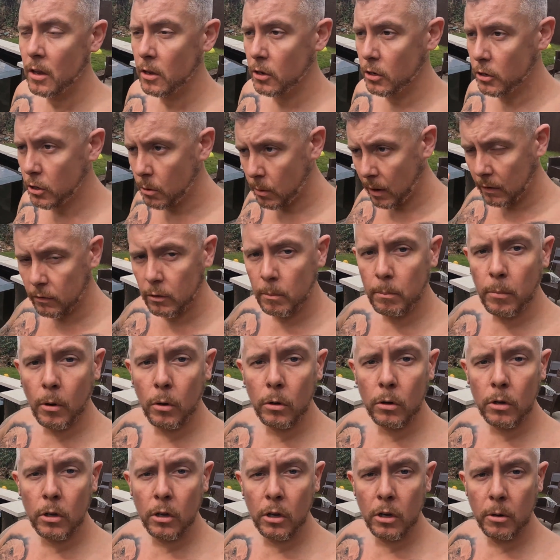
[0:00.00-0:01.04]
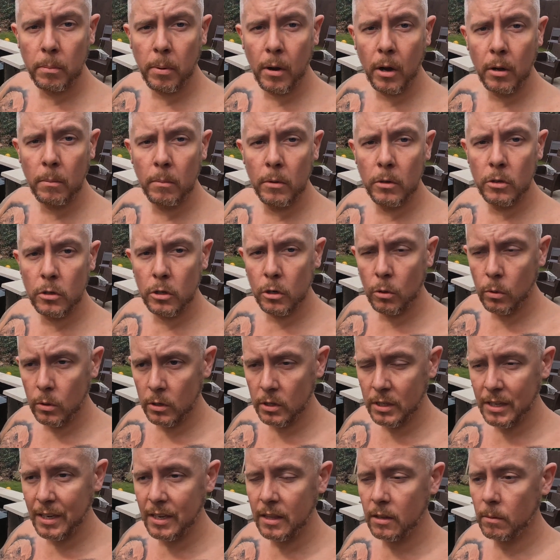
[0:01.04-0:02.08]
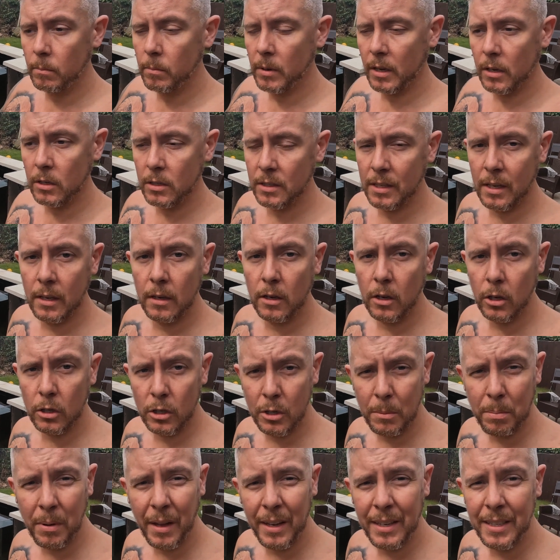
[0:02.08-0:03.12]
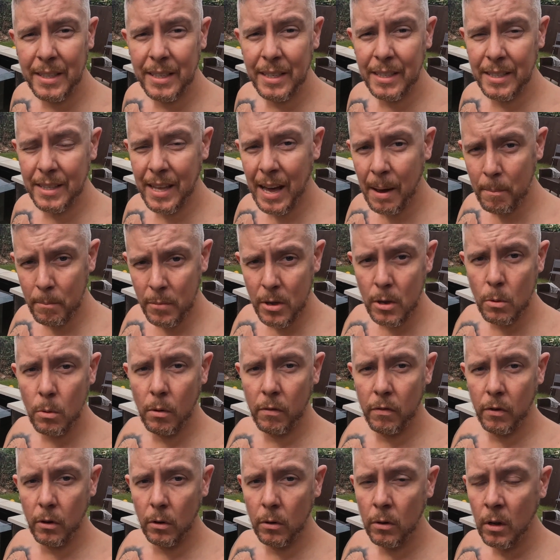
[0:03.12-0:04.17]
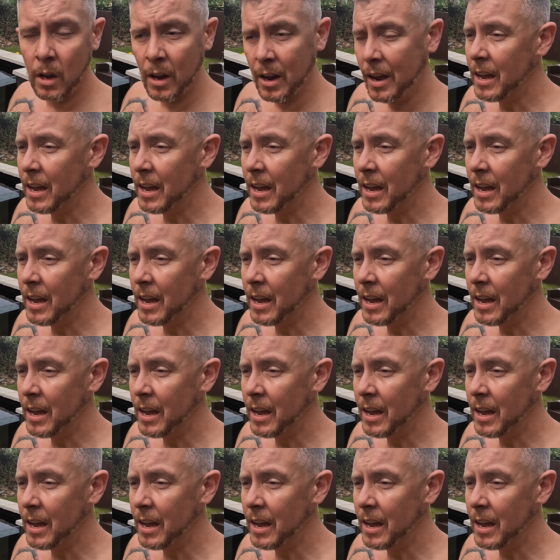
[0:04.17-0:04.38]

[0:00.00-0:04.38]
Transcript: you do have to book an appointment to go and see them because because the, place is that beautiful